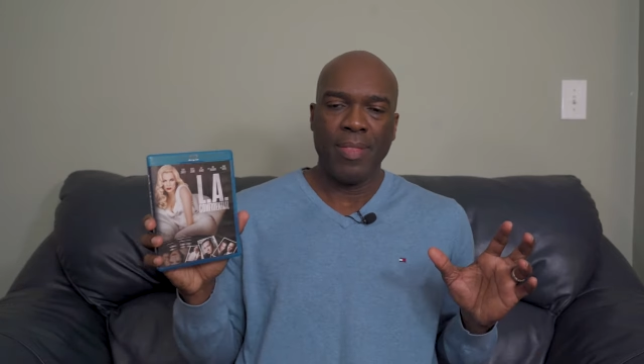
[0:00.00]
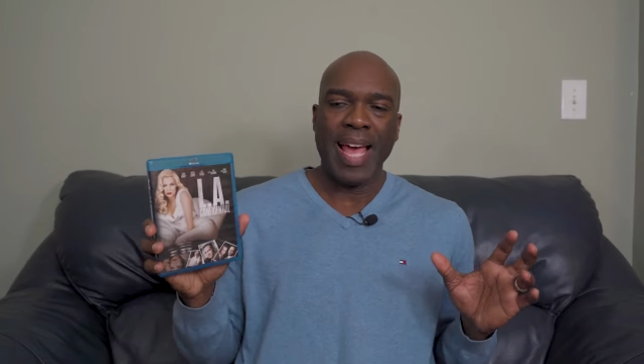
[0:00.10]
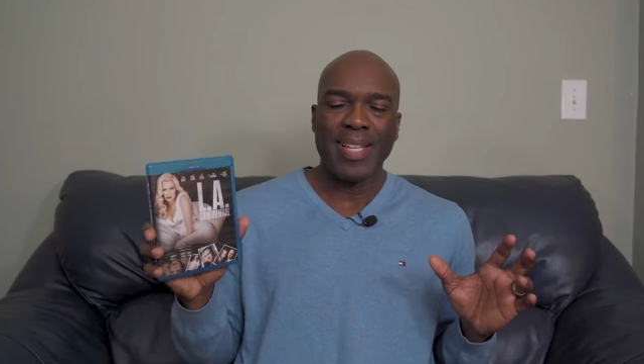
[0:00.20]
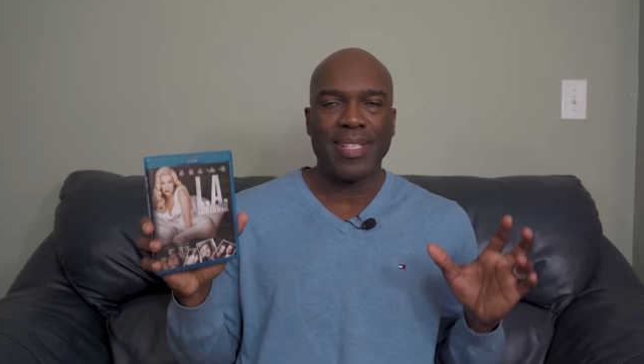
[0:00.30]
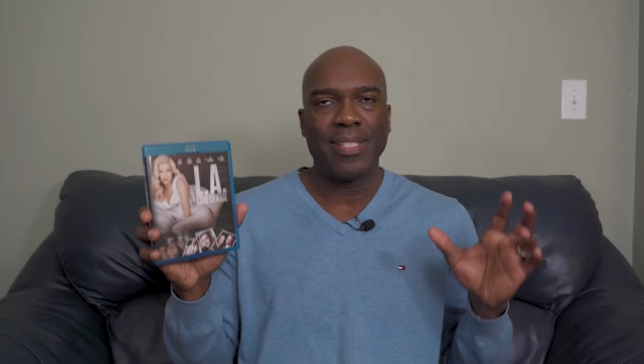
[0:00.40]

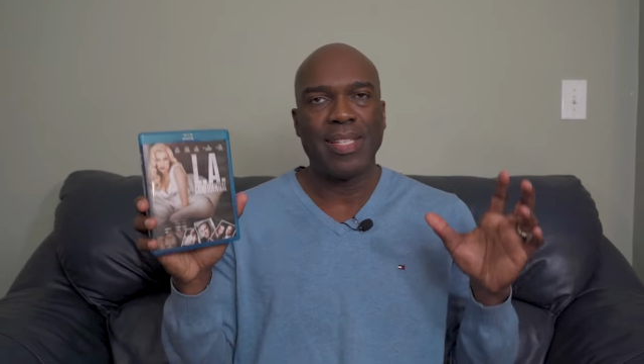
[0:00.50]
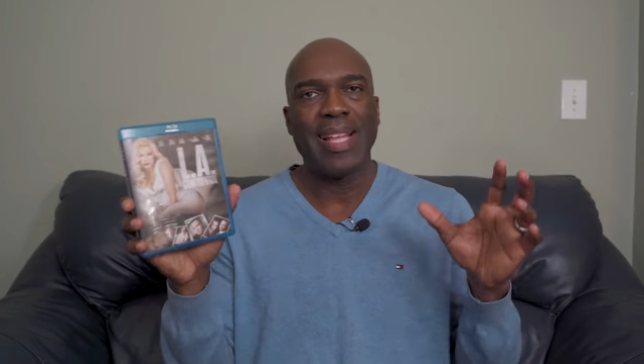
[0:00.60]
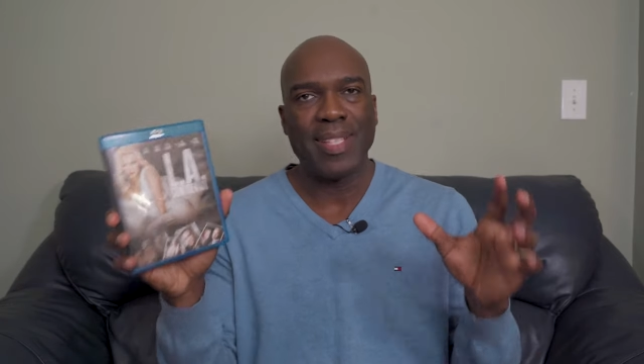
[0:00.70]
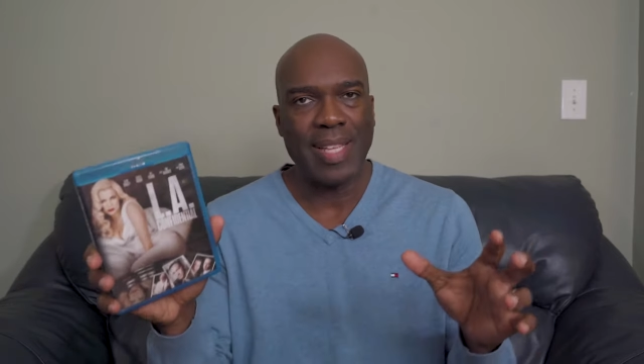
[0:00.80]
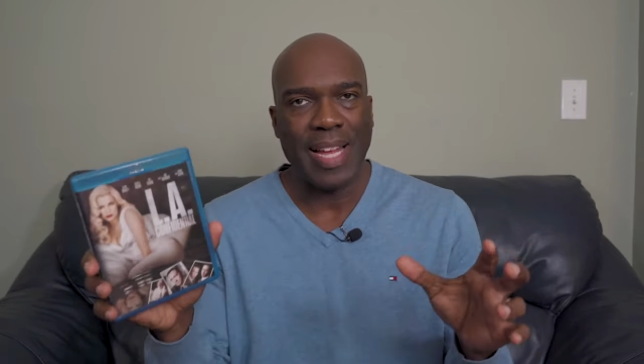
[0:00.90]
that
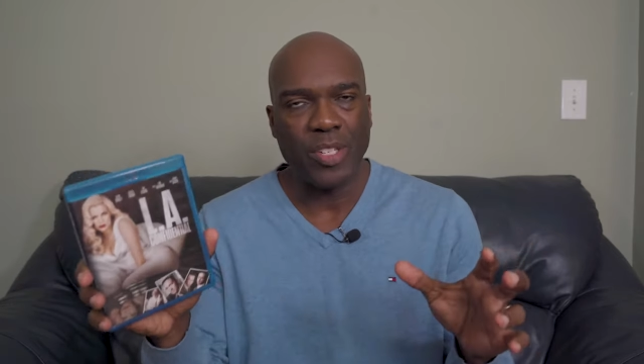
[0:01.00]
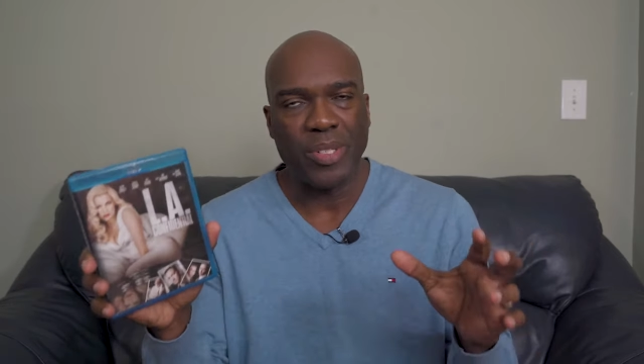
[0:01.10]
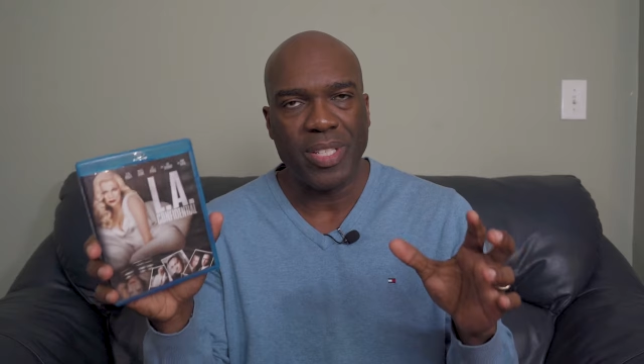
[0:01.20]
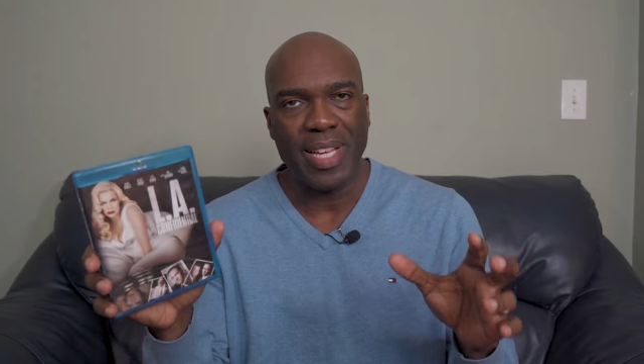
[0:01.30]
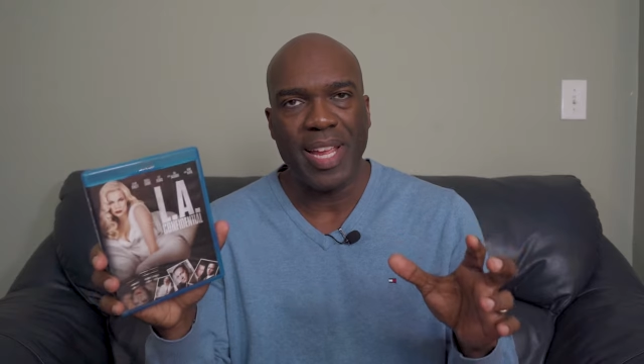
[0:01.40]
sense that
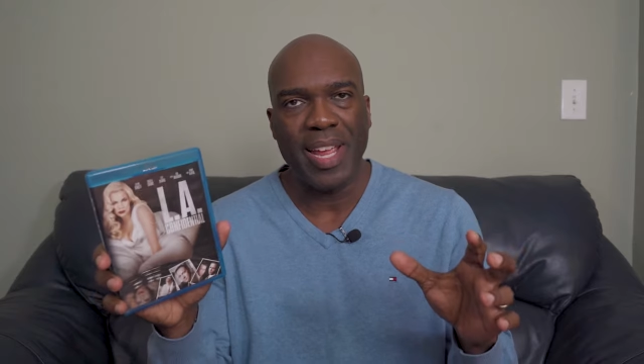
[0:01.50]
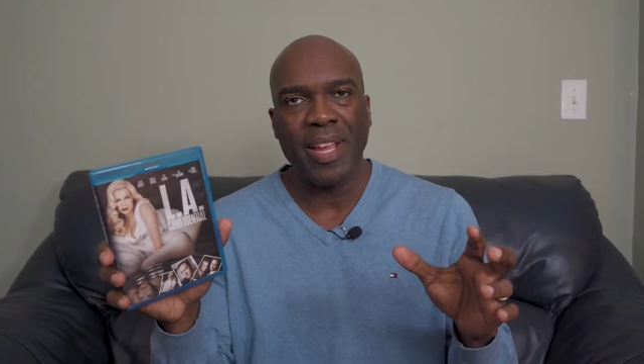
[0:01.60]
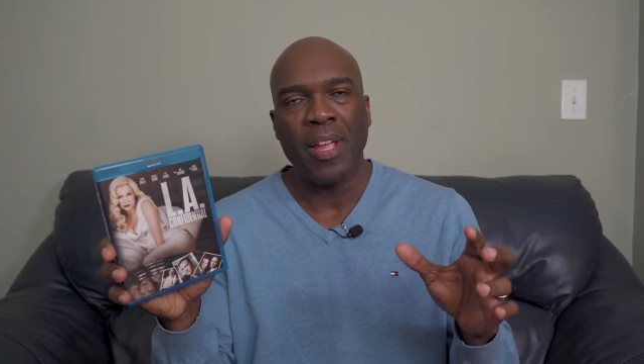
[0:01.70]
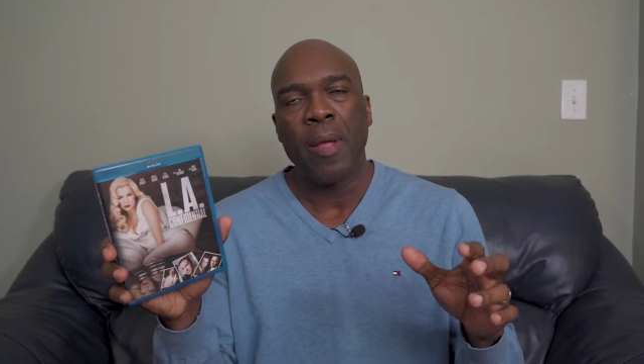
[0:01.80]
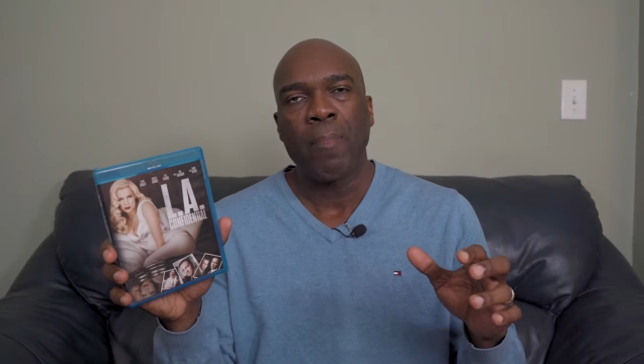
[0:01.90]
you're
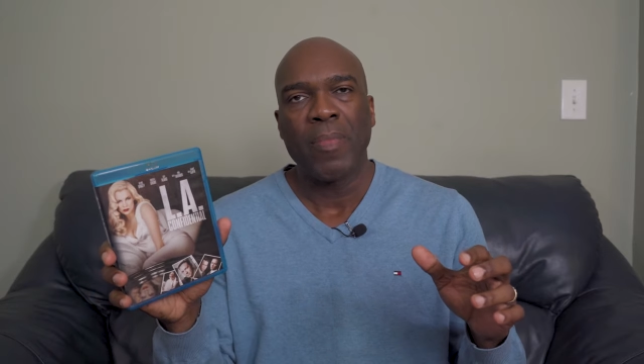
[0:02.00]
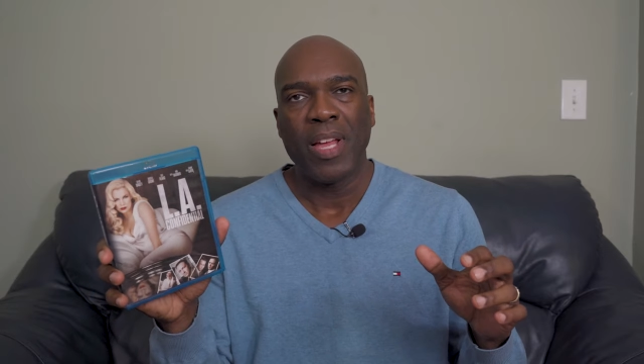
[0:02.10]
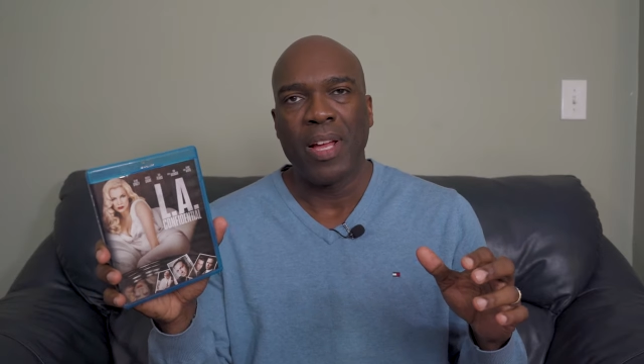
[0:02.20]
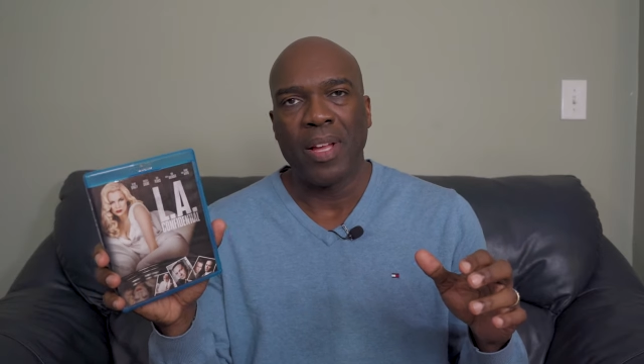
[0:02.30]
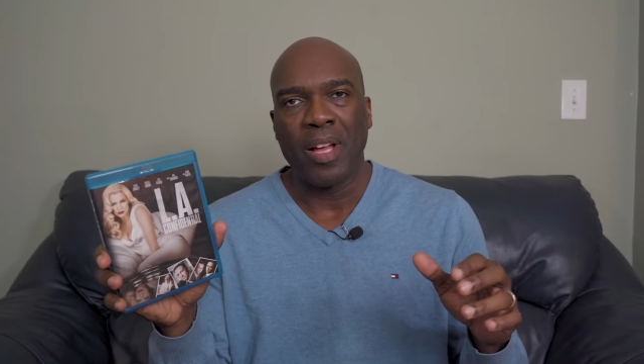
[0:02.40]
seeing a,